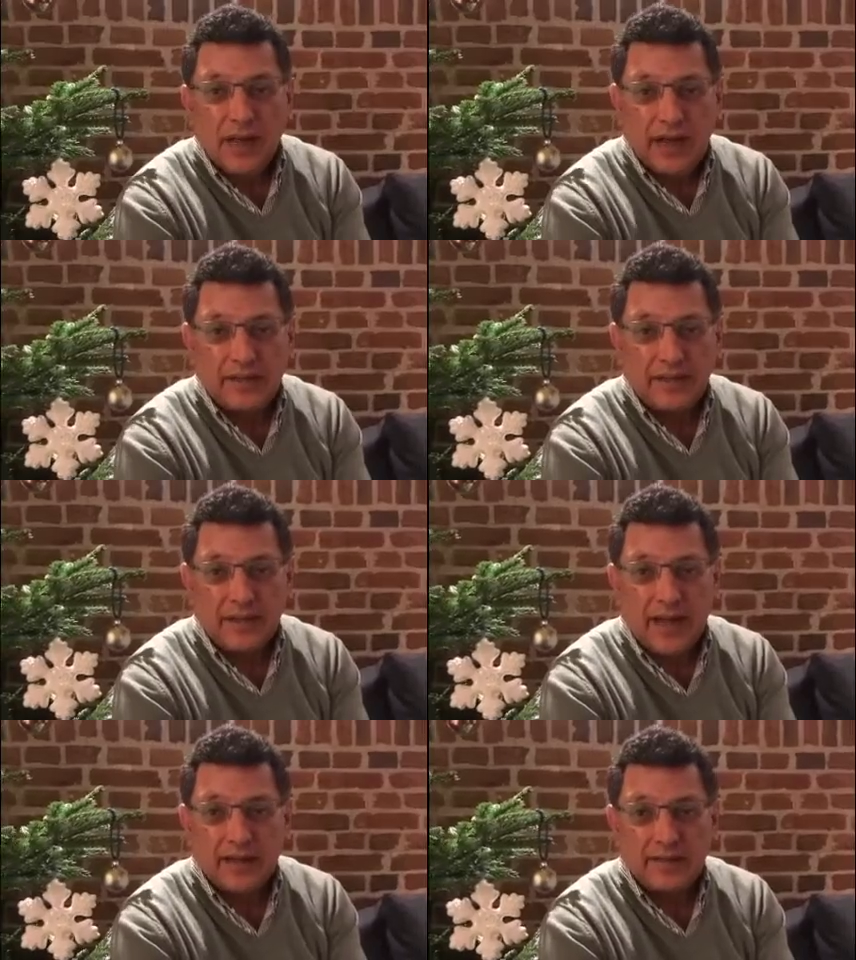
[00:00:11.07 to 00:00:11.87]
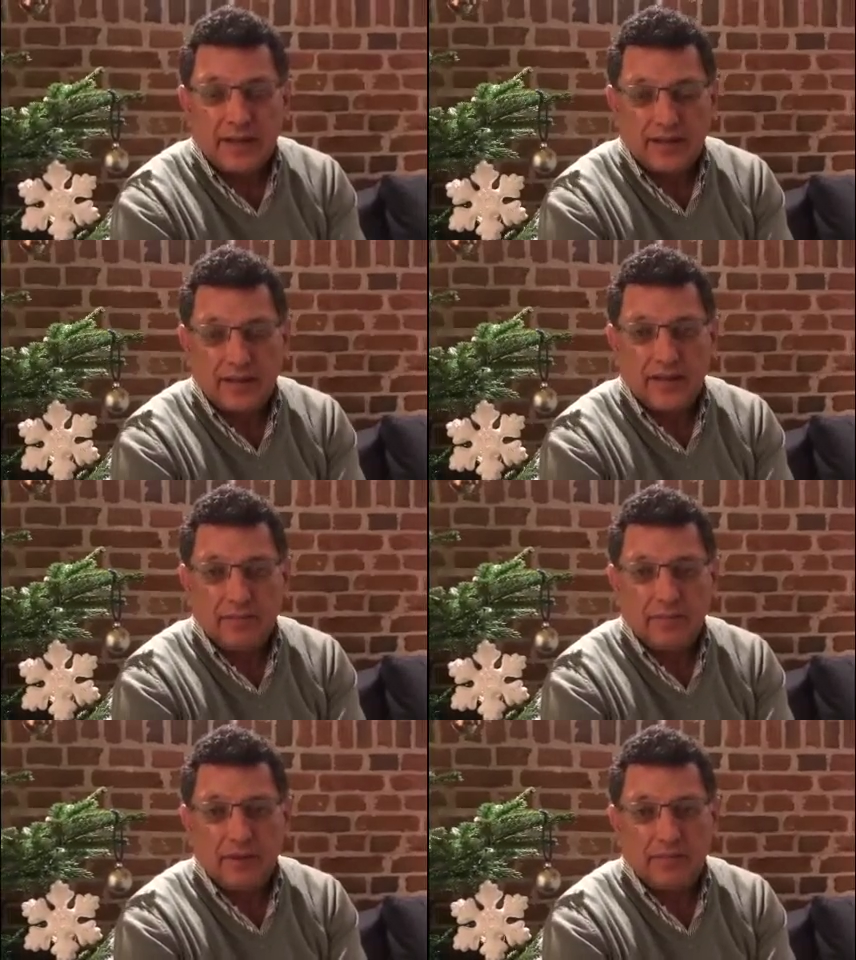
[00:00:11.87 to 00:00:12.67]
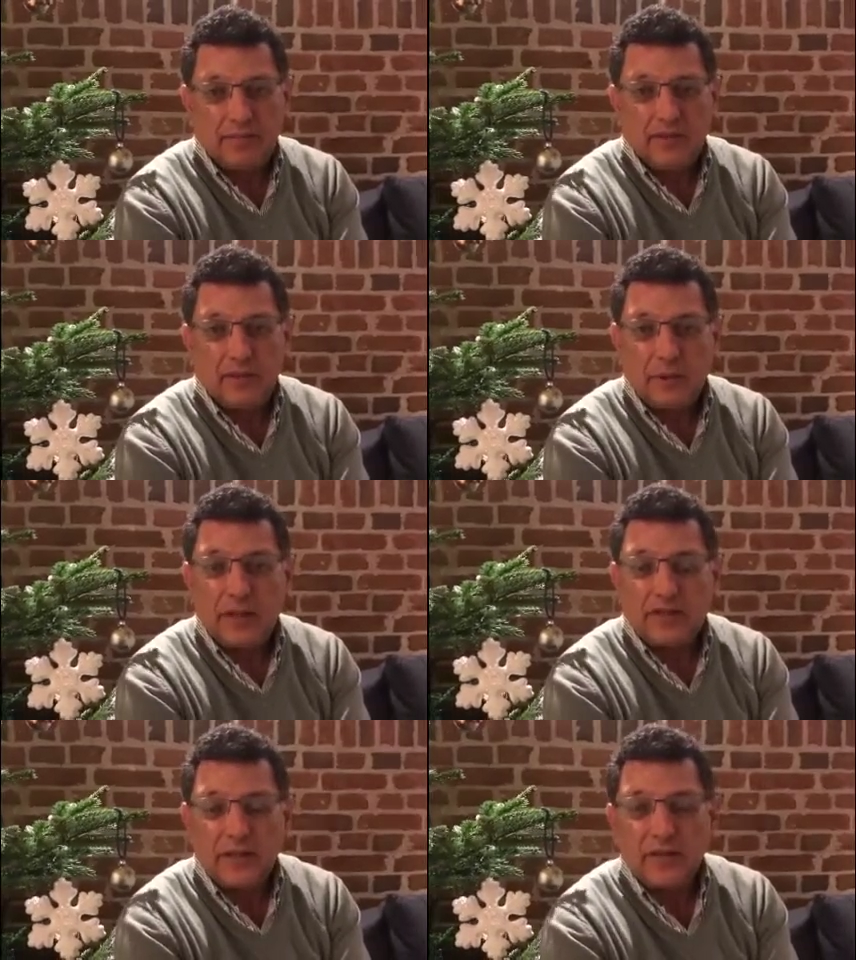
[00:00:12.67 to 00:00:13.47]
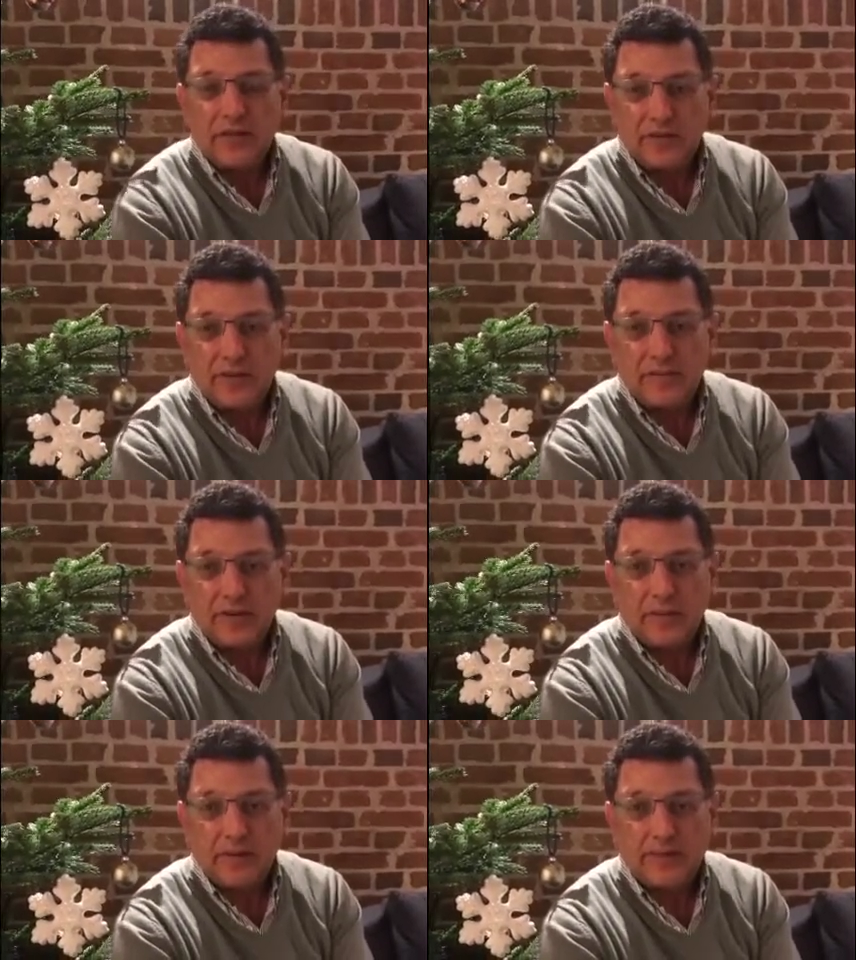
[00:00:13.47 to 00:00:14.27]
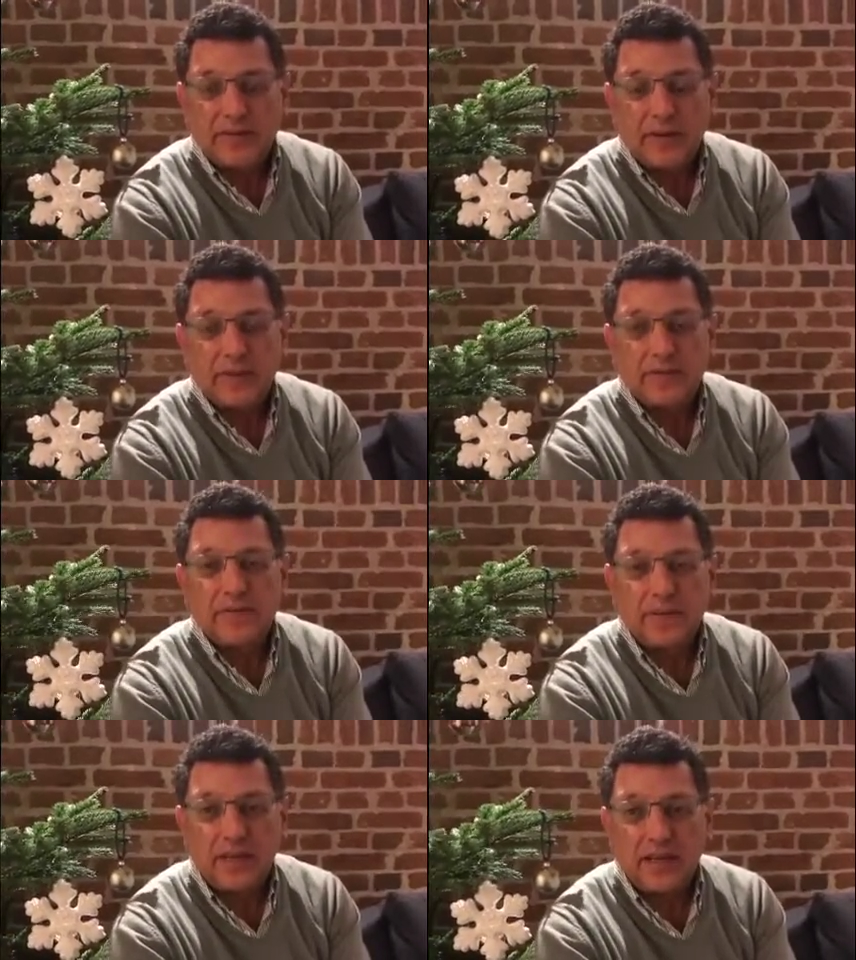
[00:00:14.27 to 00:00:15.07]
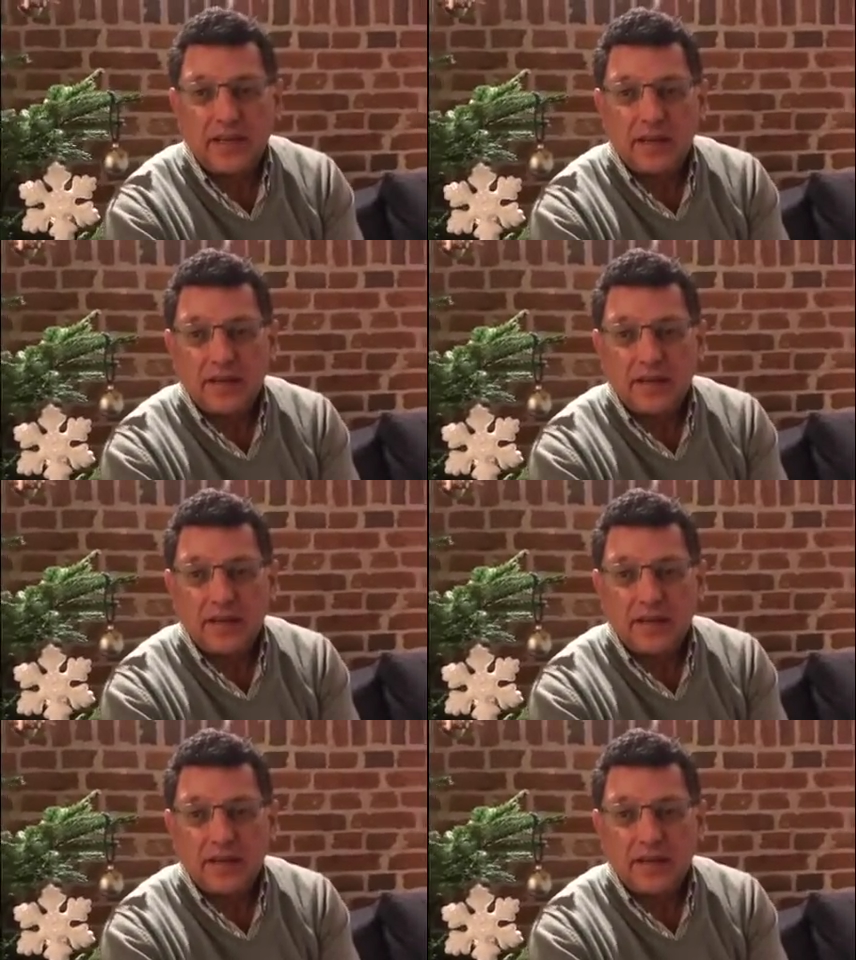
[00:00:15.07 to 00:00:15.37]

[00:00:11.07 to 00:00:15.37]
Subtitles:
I did that at the Metropolitan University in Mexico City.